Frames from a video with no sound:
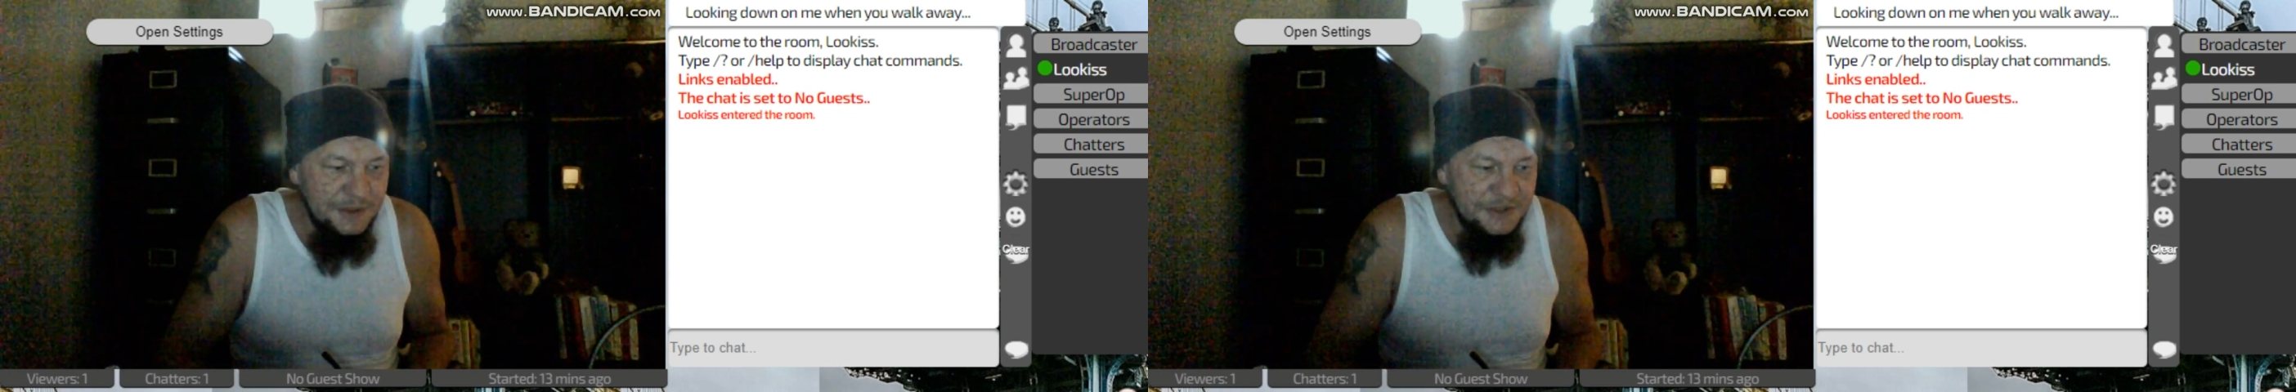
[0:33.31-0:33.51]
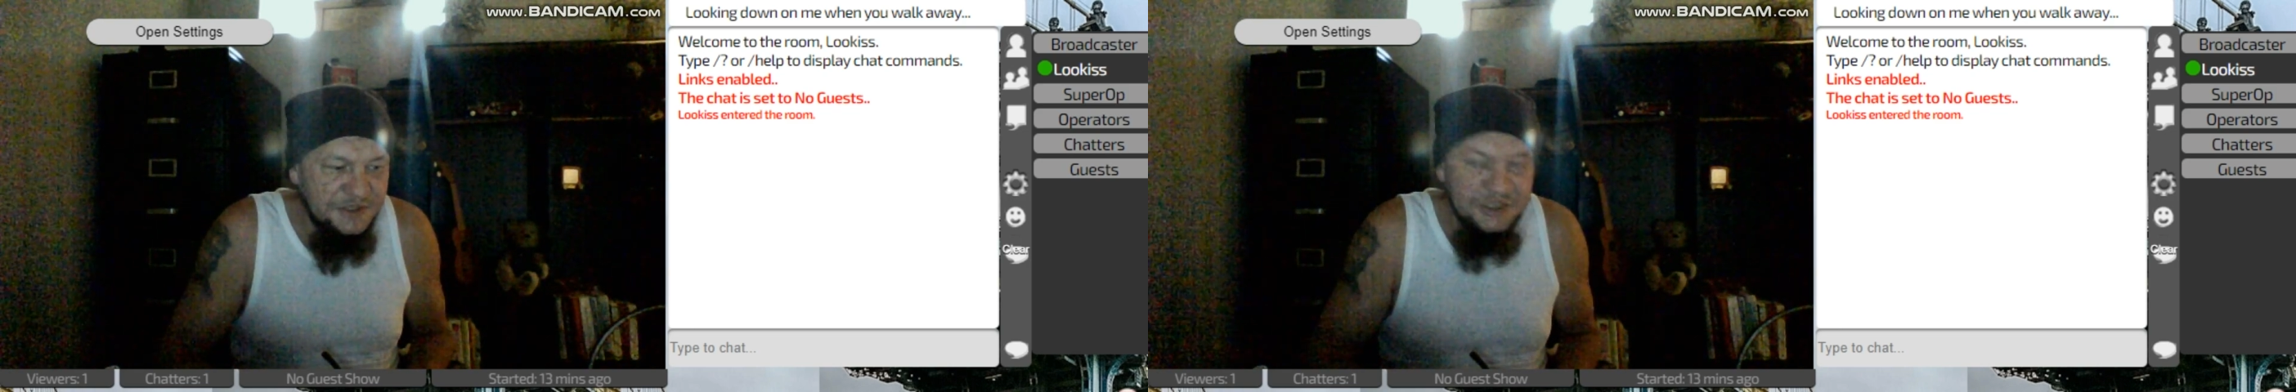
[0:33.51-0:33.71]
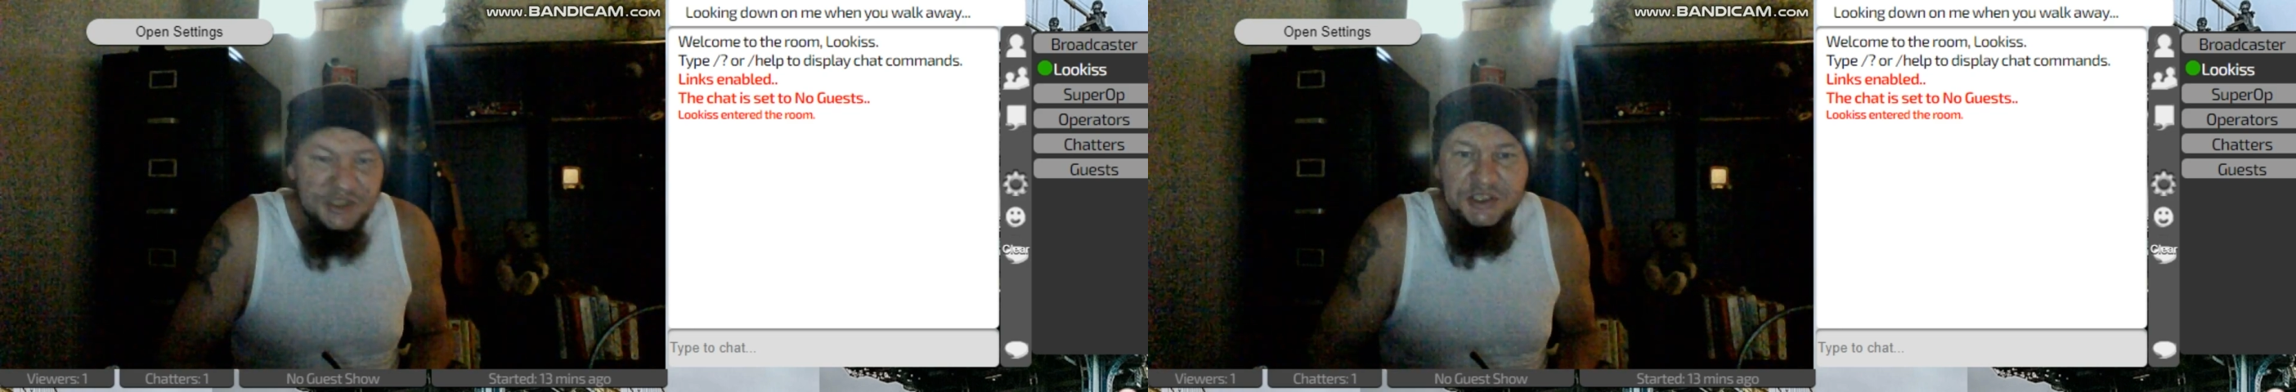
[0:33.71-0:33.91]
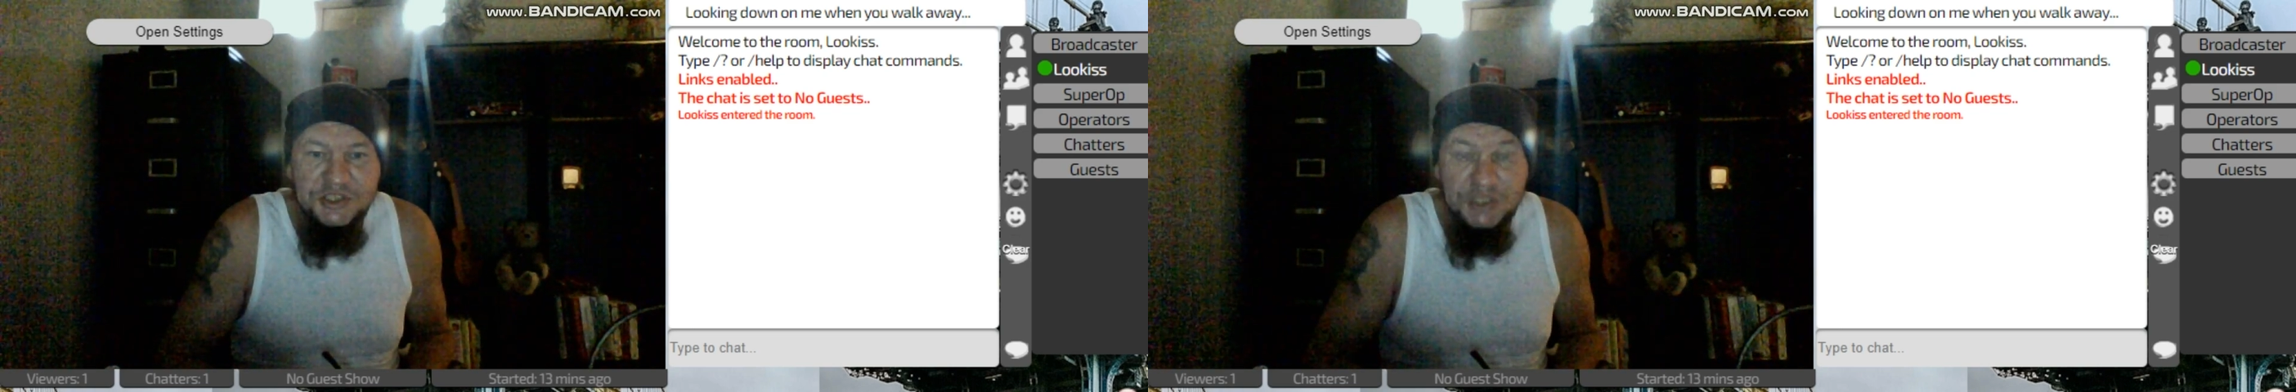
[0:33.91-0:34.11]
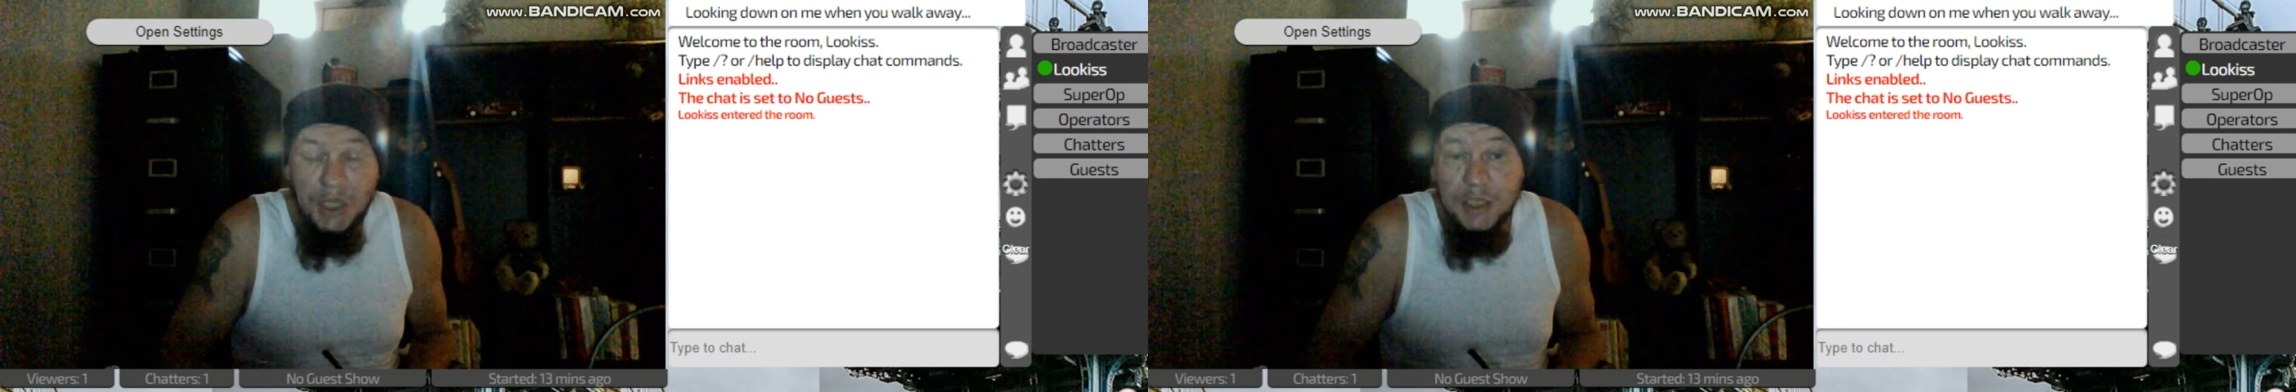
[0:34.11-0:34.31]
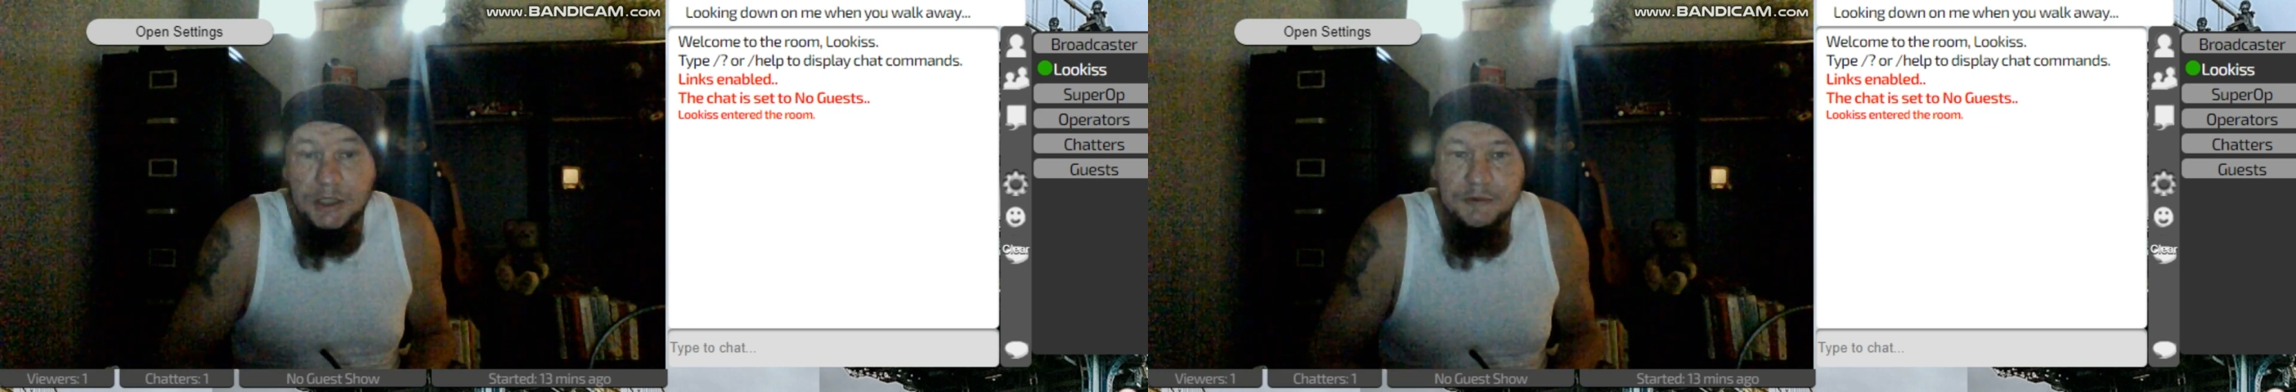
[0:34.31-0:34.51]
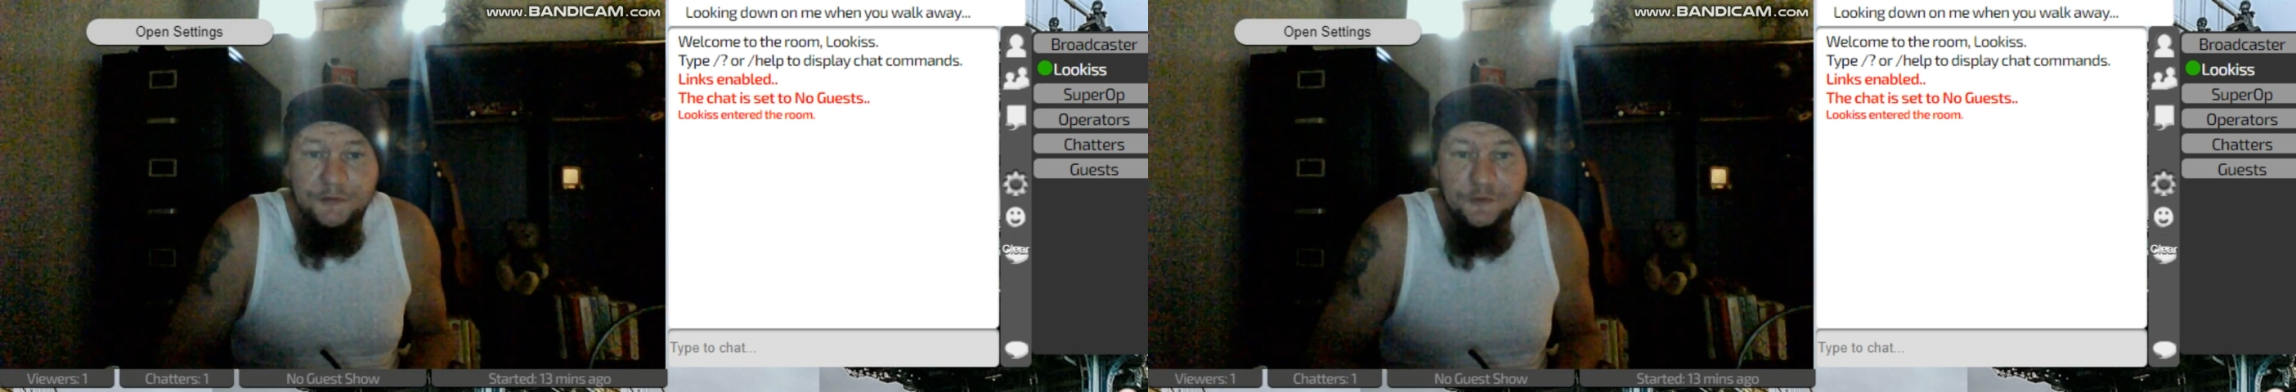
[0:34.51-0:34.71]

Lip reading: it's just a shocker, right?